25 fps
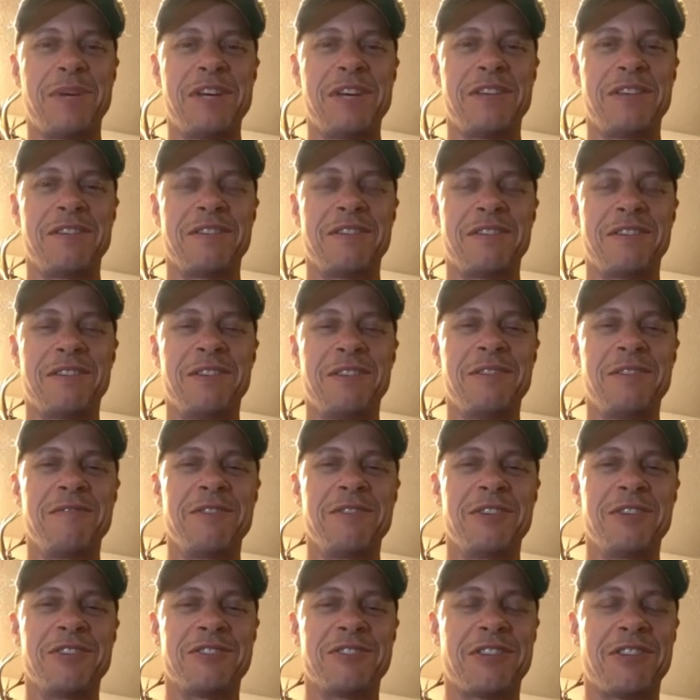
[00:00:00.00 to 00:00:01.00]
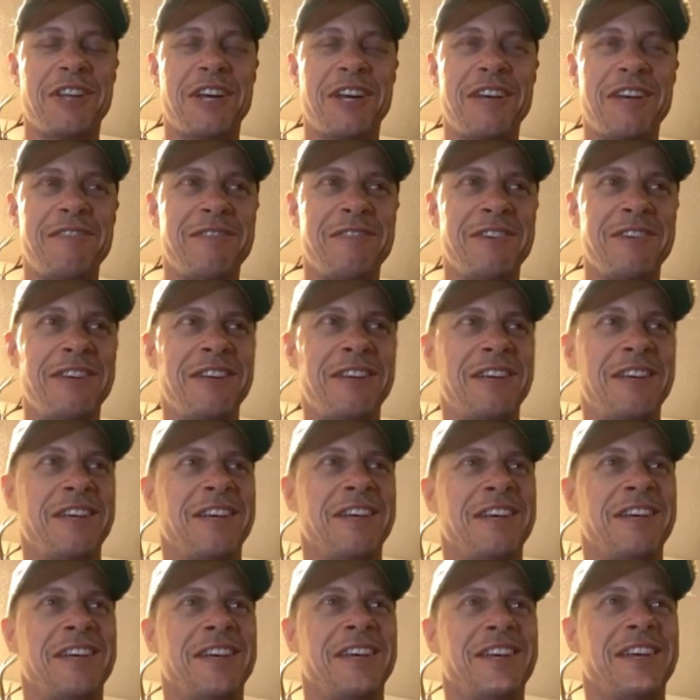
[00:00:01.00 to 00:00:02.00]
living this life.
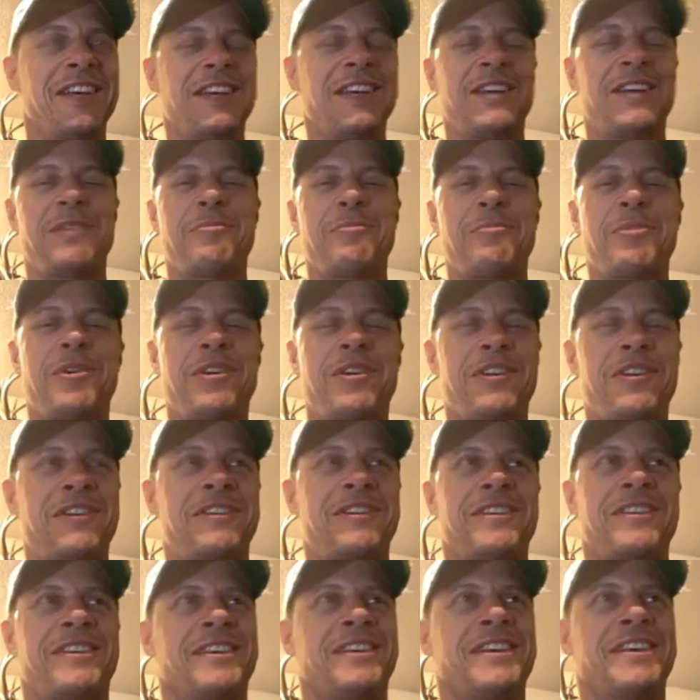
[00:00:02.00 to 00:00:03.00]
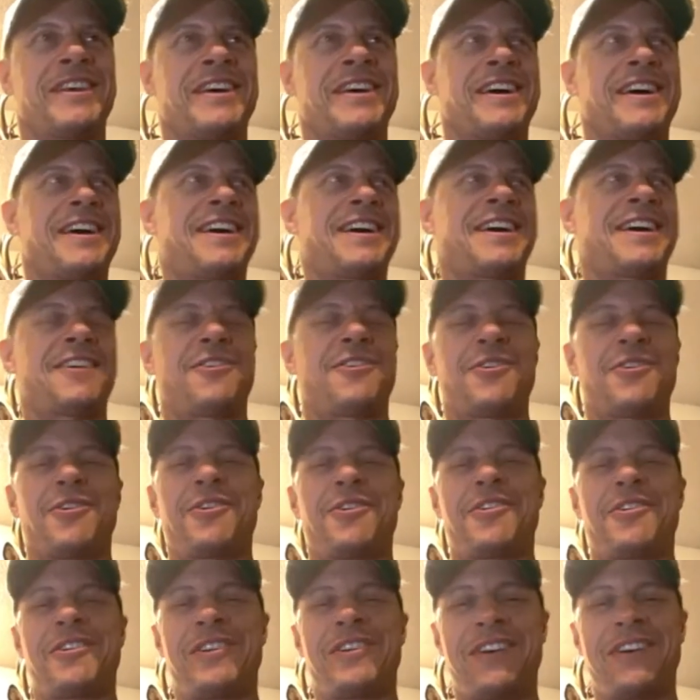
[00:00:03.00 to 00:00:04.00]
But I don't
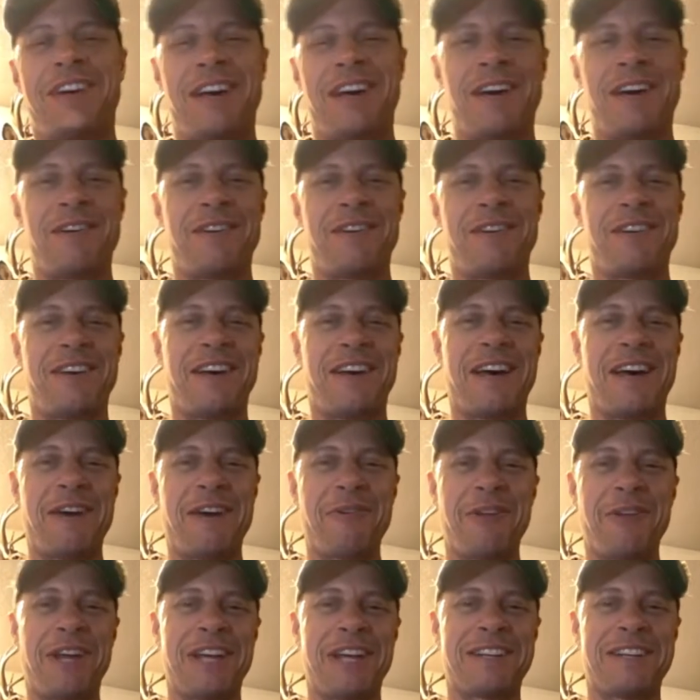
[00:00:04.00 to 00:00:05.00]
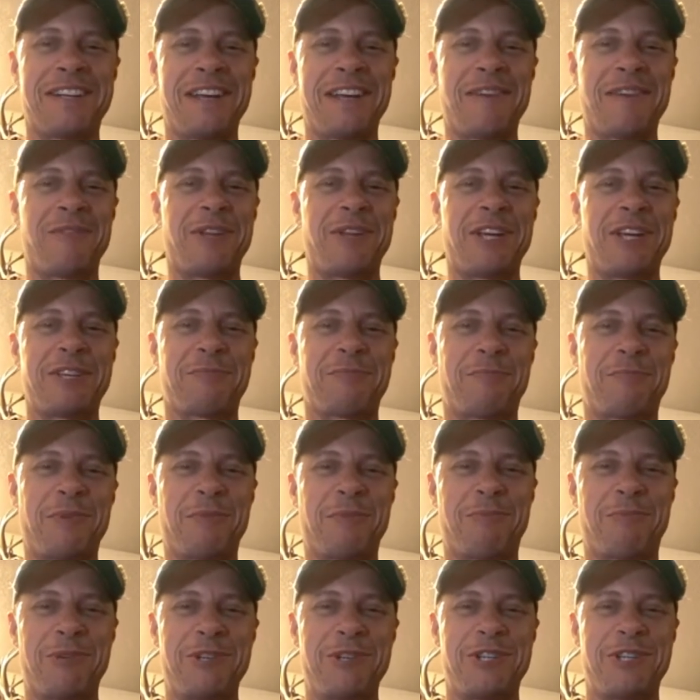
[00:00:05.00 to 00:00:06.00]
know. I would like to have less
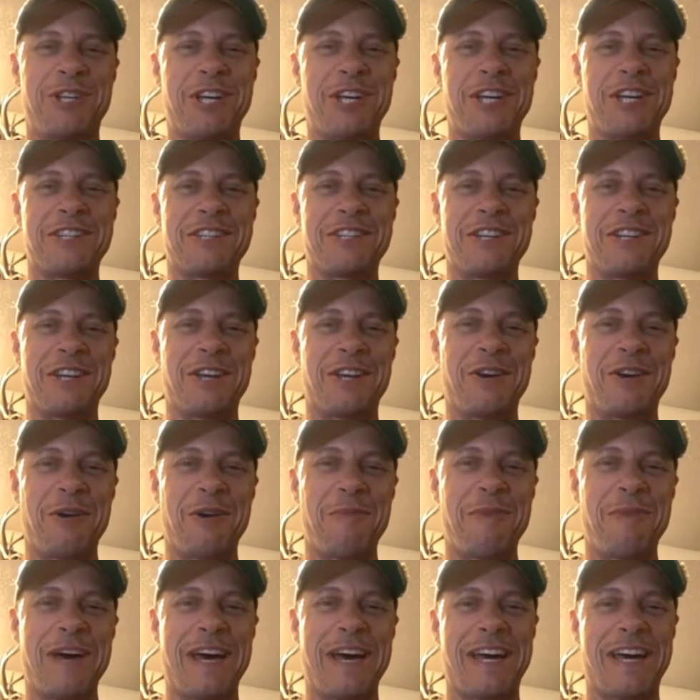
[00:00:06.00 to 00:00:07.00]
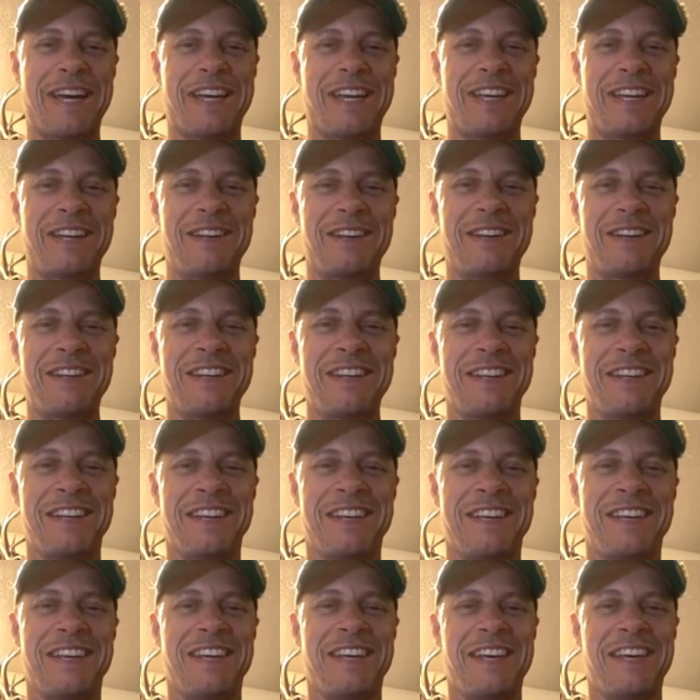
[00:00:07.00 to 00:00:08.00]
appreciation and go back and
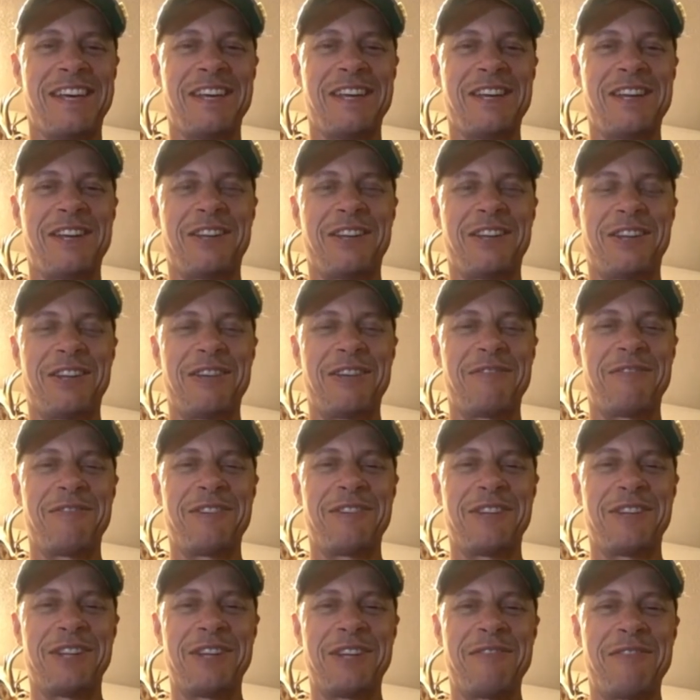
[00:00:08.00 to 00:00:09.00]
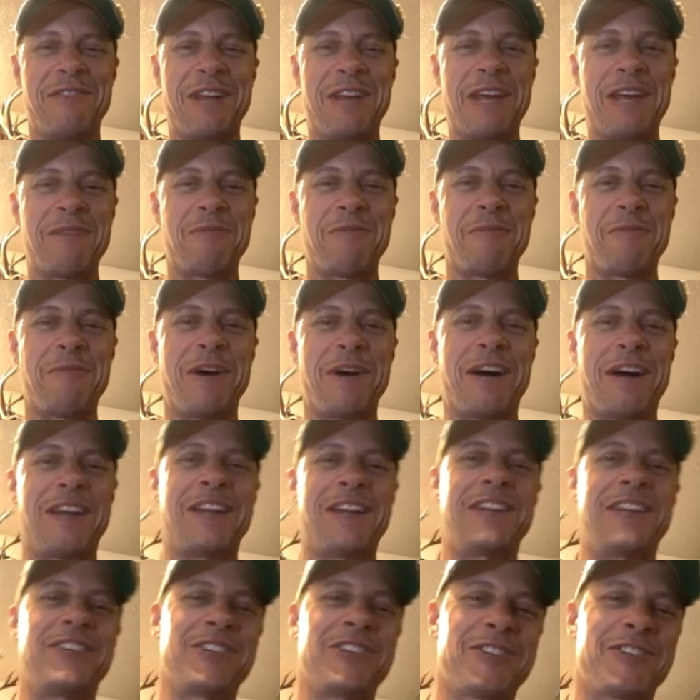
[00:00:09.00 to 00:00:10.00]
live it
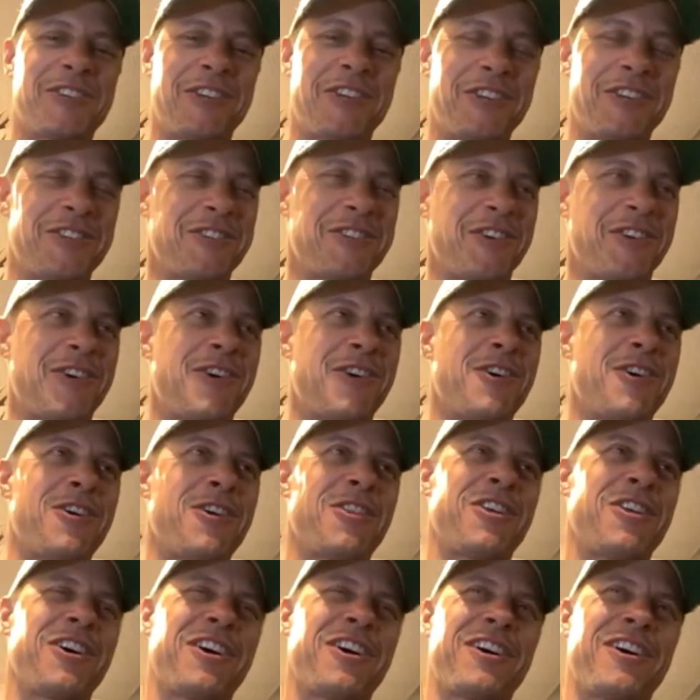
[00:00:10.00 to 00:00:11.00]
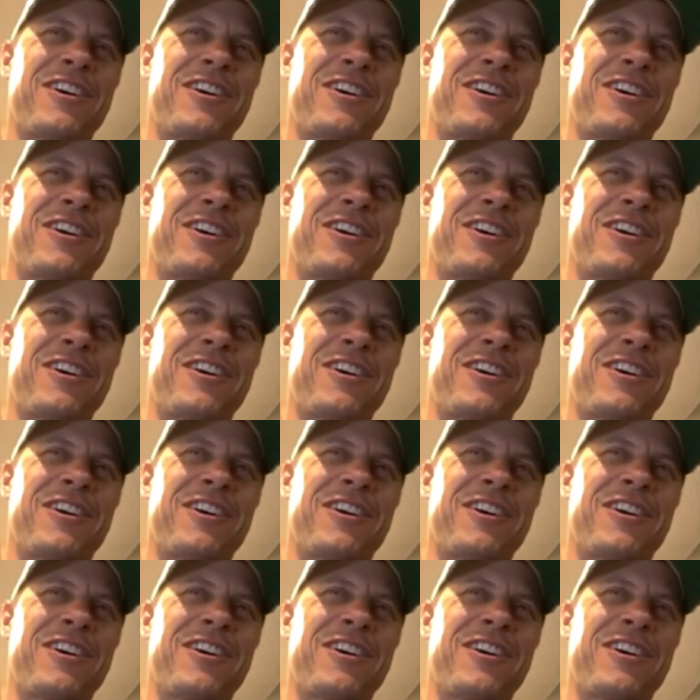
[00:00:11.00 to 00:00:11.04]
able-bodied, just because of all